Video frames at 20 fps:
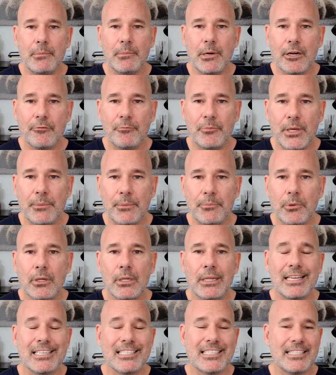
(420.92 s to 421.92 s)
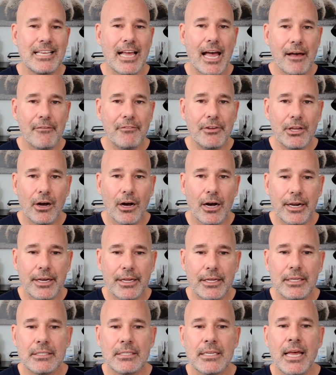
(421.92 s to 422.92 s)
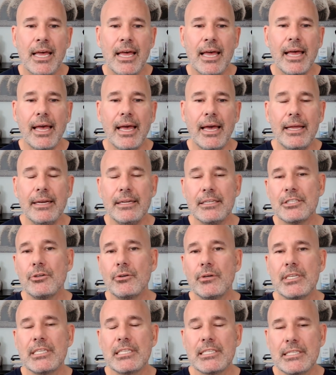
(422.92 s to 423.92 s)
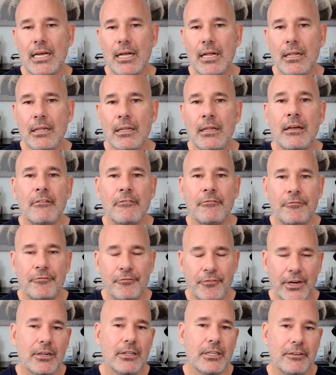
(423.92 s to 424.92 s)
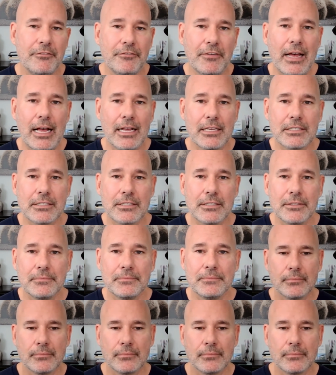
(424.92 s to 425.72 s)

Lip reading: amount of people, a savvy audience, and it's going to sell fairly fast.